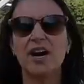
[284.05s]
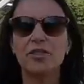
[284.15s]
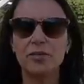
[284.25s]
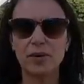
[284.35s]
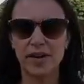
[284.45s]

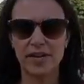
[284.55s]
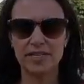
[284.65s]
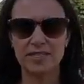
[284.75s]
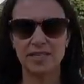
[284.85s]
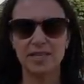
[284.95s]

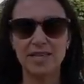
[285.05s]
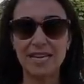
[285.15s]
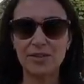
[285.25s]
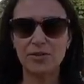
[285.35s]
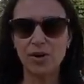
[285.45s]
Otherwise,
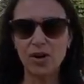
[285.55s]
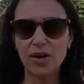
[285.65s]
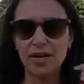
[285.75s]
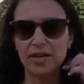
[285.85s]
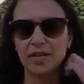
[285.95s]
later
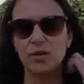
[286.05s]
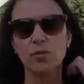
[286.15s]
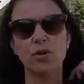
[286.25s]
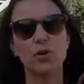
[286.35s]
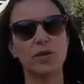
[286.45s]
on,
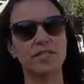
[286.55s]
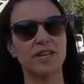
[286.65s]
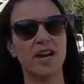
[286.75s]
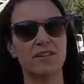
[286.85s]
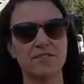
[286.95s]
we're going
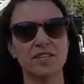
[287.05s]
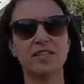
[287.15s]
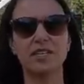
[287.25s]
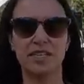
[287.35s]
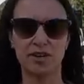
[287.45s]
to have to
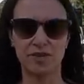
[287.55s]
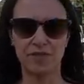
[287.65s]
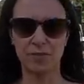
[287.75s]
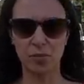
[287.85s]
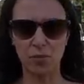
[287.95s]
clean
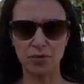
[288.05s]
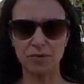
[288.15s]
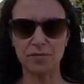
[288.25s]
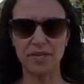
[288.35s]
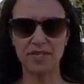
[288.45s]
off the
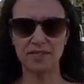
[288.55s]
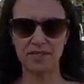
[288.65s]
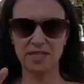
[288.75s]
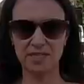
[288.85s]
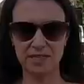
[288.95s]
mold because
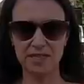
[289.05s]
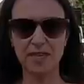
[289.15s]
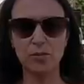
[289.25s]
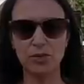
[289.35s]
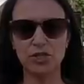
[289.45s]
it does
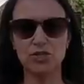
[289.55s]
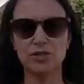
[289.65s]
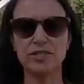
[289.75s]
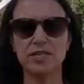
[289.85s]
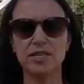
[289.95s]
get moisture
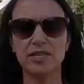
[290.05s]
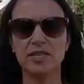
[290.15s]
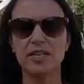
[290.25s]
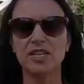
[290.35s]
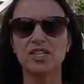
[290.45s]
inside.
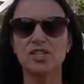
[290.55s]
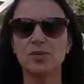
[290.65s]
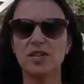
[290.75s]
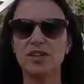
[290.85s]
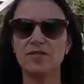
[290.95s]

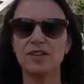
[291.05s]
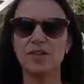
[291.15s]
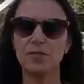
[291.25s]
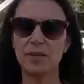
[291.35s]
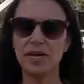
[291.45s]
So if
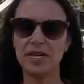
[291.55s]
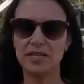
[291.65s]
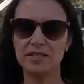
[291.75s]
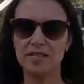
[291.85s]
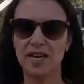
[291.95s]
it
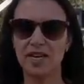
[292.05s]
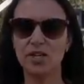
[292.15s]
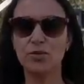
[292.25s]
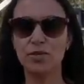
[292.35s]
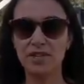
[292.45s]
rains
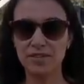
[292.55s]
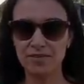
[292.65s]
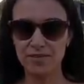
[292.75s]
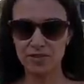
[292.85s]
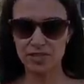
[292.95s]
and you leave
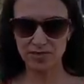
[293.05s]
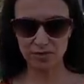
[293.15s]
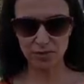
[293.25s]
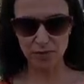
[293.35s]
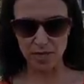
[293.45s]
it for
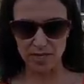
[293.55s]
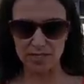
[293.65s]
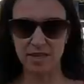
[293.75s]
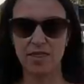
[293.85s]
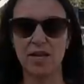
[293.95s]
several
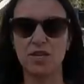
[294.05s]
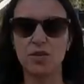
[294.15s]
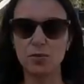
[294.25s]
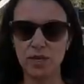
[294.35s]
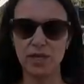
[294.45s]
weeks, then
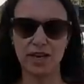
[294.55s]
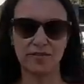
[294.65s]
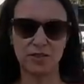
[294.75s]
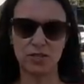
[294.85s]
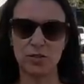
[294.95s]
you will
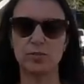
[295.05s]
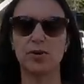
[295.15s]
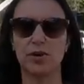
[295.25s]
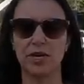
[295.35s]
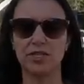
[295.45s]
have to use a
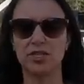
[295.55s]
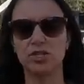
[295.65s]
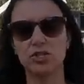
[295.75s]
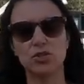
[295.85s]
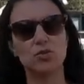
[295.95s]
product
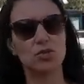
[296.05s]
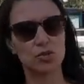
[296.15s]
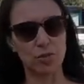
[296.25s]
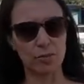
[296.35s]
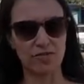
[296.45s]
to
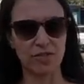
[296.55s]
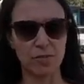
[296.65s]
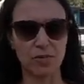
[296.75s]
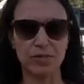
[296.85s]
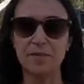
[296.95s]
scrub off the
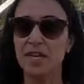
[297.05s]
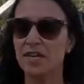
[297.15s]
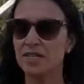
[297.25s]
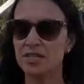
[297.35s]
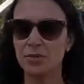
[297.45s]
mold.
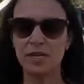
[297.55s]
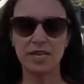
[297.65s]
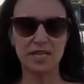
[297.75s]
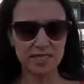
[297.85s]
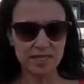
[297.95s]
So an
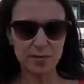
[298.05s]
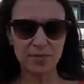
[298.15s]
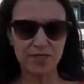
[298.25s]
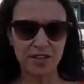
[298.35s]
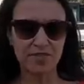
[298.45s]
easy
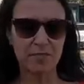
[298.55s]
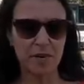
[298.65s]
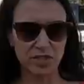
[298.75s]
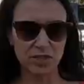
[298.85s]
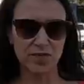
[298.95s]
preventive
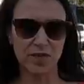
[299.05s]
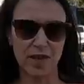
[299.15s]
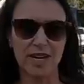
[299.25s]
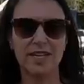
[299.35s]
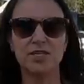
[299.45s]
measure for
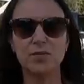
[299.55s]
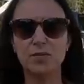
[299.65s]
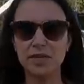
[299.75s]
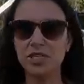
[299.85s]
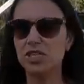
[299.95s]
that is
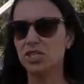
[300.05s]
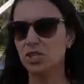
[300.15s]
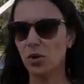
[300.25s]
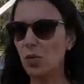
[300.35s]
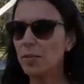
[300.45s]
really just
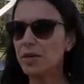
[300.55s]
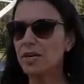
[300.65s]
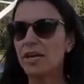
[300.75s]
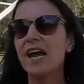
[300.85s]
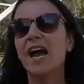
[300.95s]
to open
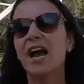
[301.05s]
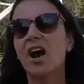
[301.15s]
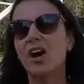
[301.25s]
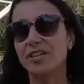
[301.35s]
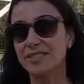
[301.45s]
it
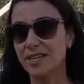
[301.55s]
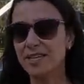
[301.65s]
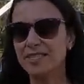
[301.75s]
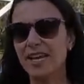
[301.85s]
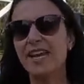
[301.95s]
on a
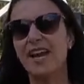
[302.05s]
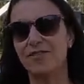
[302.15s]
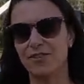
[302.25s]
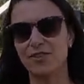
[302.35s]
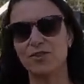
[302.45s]
sunny day
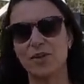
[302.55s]
after it's